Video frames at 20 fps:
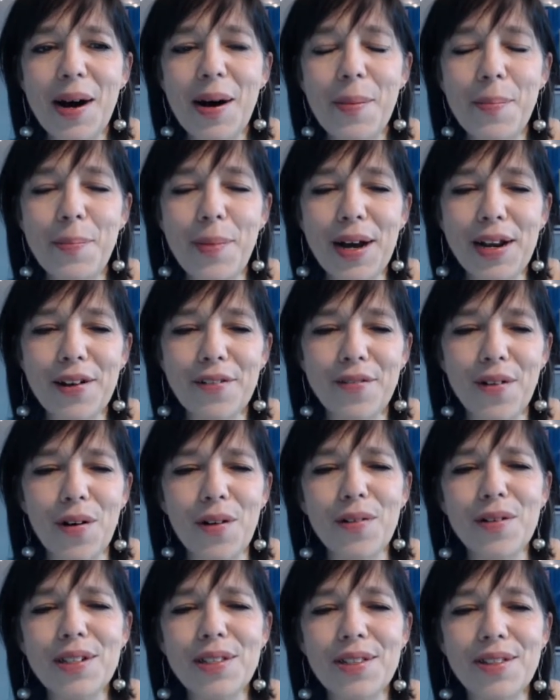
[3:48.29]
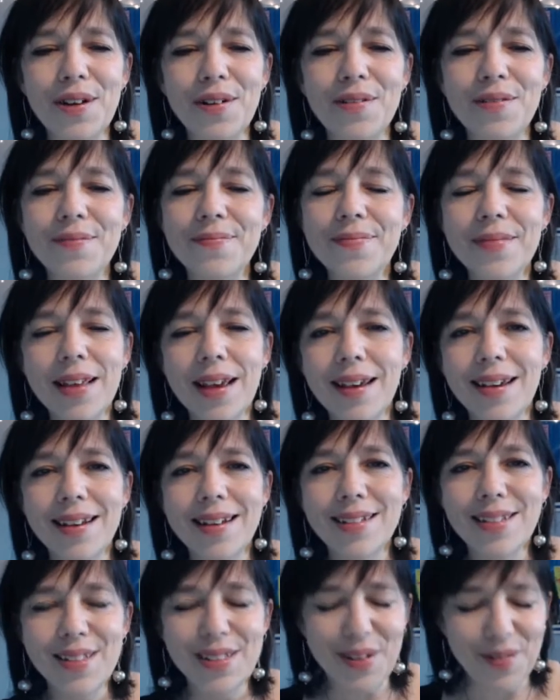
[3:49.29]
butterflies. Oh, it's so
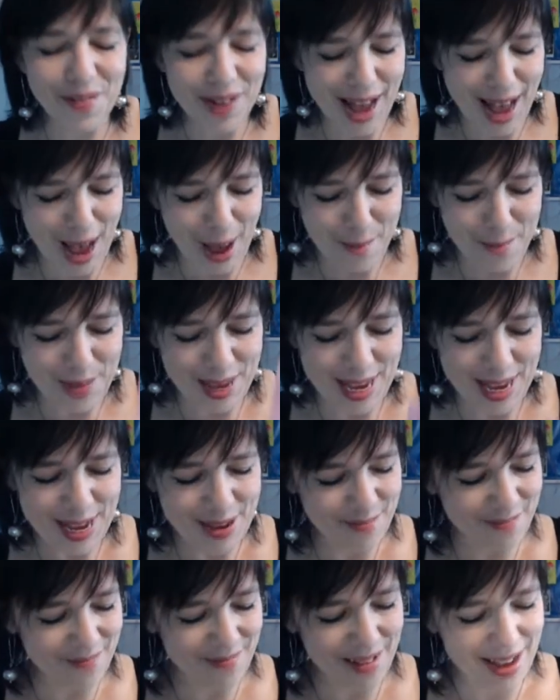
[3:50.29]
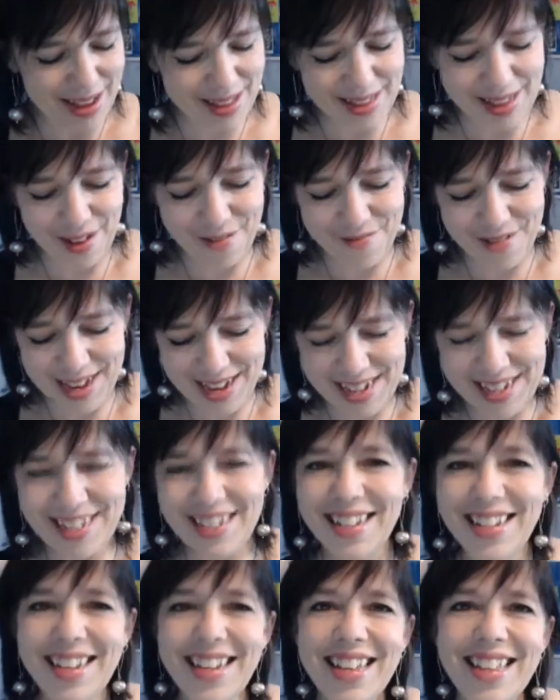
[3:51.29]
it's so happy. I love it.
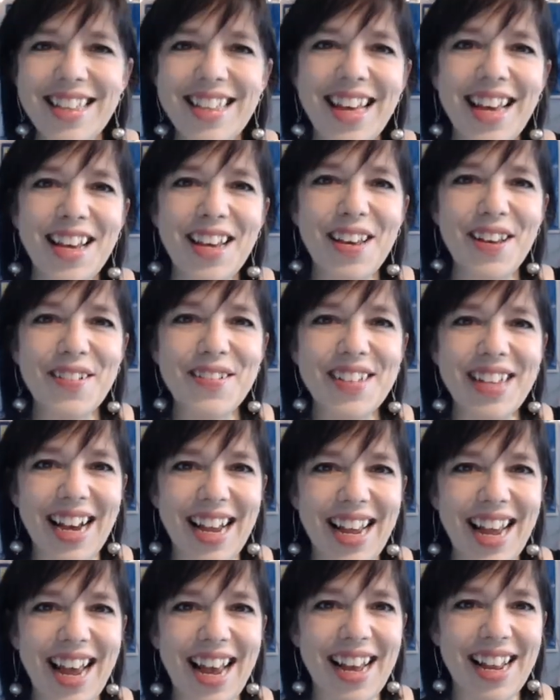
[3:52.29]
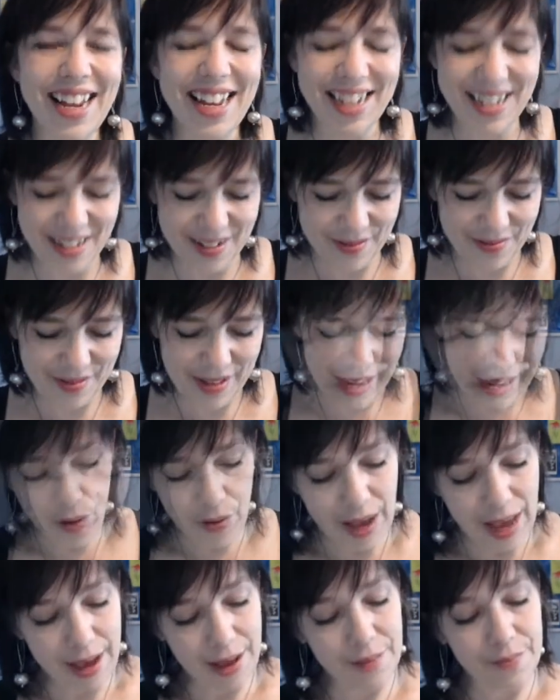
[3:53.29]
Thank you, Diana.
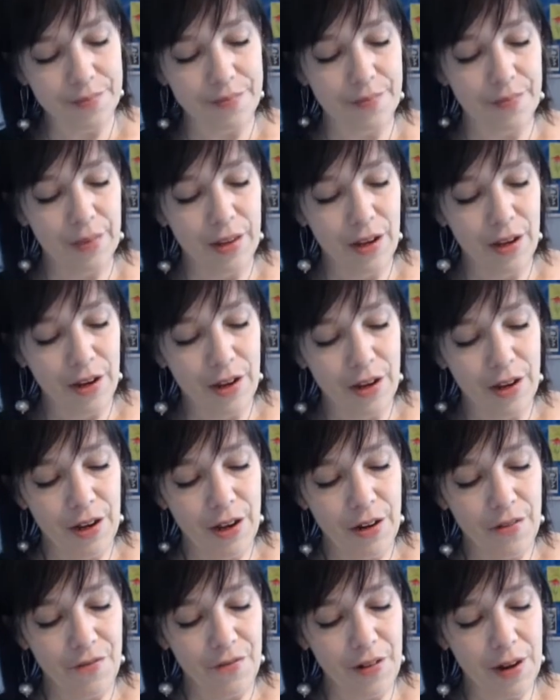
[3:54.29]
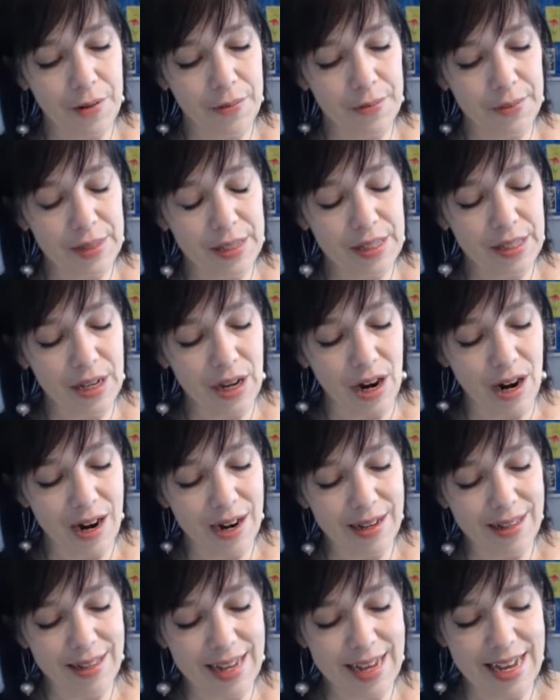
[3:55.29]
Okay. From
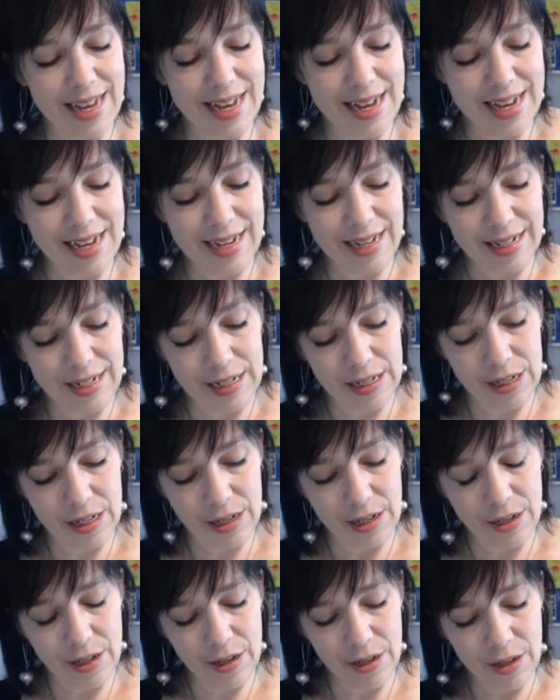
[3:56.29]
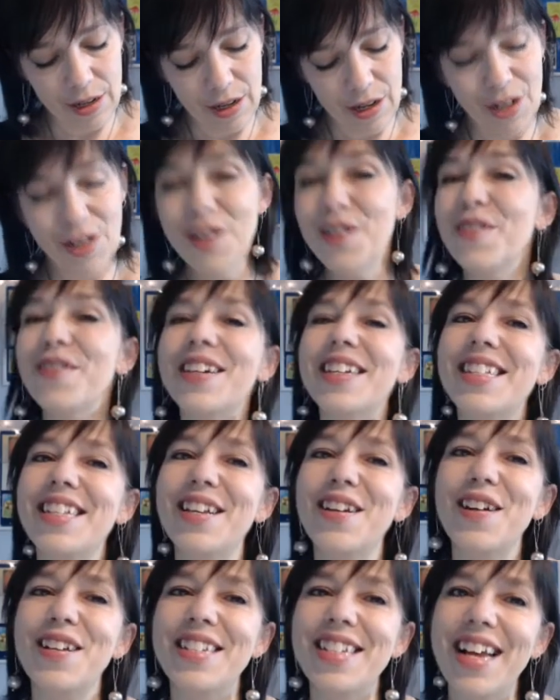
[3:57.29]
Scarlett, who is in
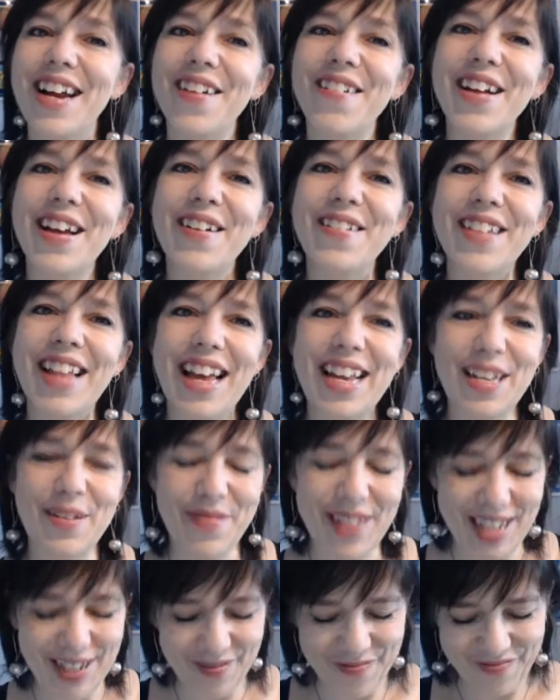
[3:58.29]
Ontario like me.